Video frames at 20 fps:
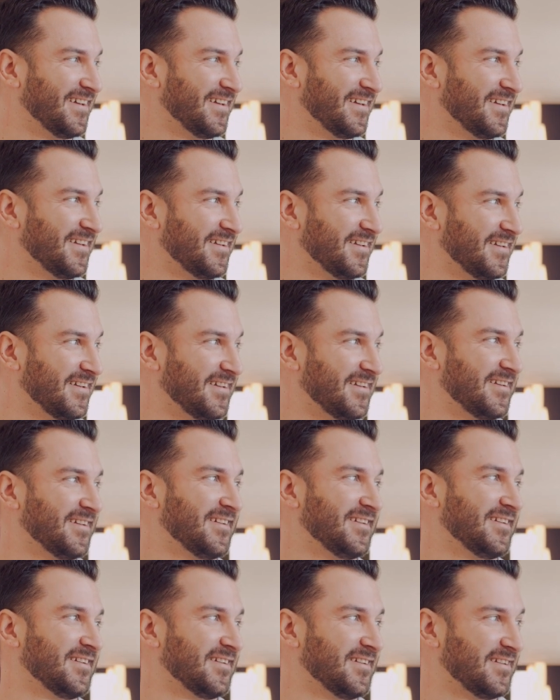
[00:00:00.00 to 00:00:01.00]

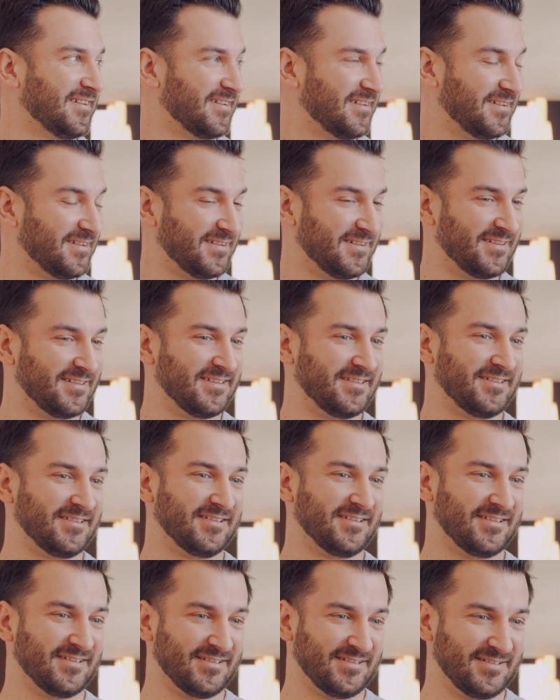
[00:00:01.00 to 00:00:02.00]

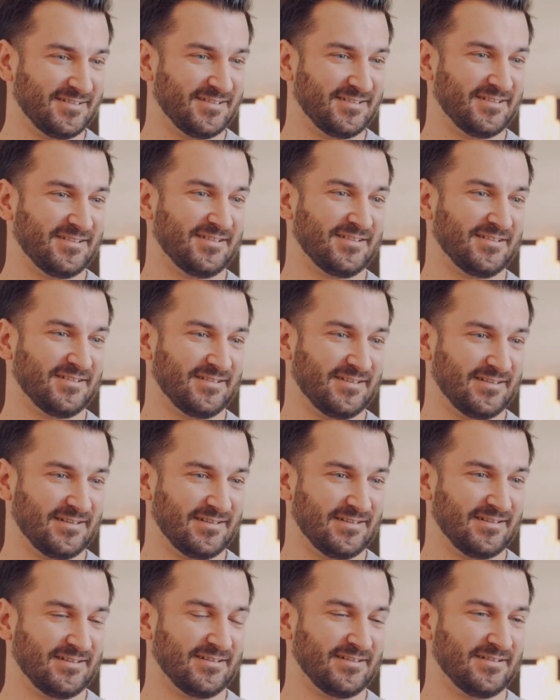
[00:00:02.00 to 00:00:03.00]

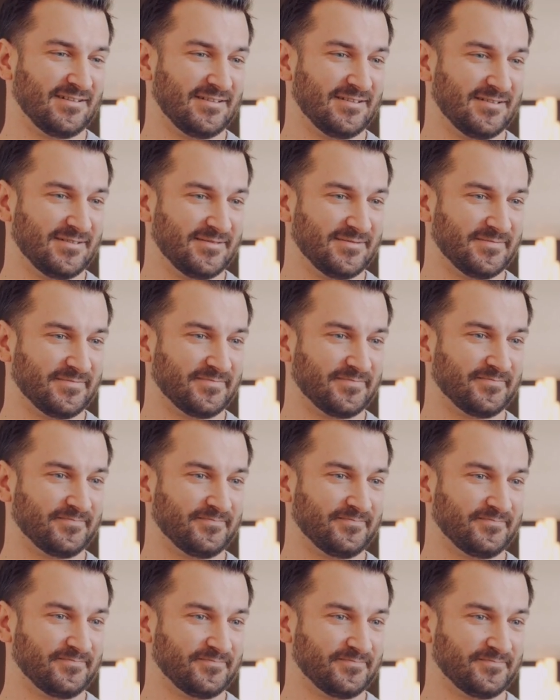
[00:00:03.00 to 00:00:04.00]

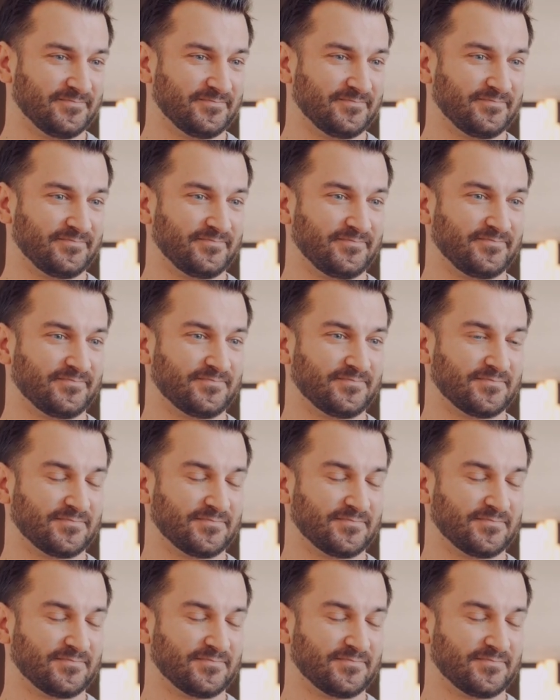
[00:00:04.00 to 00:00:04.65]
No words are spoken by the person on screen.